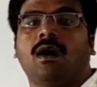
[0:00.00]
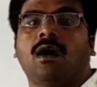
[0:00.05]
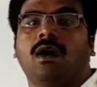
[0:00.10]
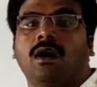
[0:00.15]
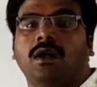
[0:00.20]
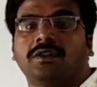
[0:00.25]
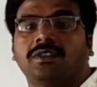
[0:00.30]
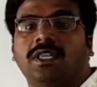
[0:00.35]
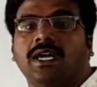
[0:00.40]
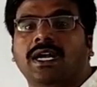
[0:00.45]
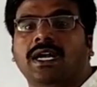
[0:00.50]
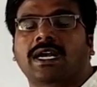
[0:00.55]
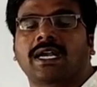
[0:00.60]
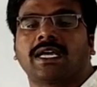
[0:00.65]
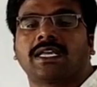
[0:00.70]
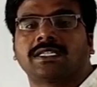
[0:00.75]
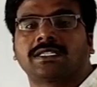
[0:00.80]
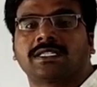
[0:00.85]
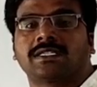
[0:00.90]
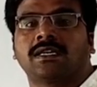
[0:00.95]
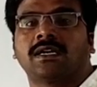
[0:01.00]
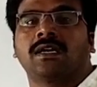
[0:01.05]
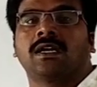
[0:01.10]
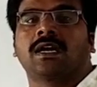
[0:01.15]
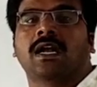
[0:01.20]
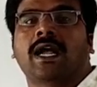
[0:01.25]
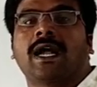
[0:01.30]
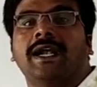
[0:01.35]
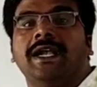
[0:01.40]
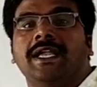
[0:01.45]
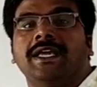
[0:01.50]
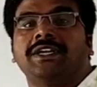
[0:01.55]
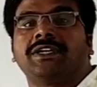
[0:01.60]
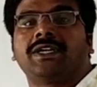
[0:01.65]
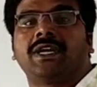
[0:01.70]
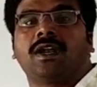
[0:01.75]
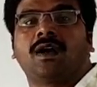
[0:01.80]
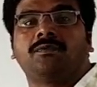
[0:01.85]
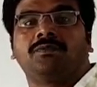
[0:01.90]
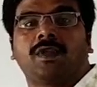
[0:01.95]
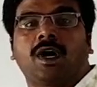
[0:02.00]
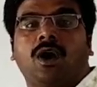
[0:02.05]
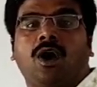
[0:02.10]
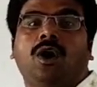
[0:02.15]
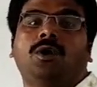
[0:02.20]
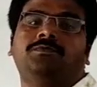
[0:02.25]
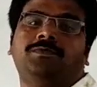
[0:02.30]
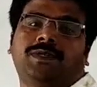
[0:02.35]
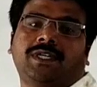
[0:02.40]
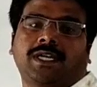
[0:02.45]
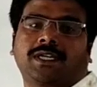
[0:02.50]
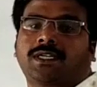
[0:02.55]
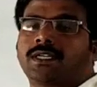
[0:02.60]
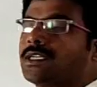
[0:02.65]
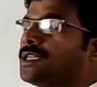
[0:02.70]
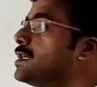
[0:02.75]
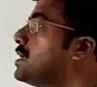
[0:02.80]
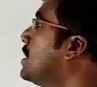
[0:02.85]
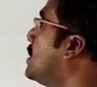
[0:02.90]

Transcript: or the rest condition of the object.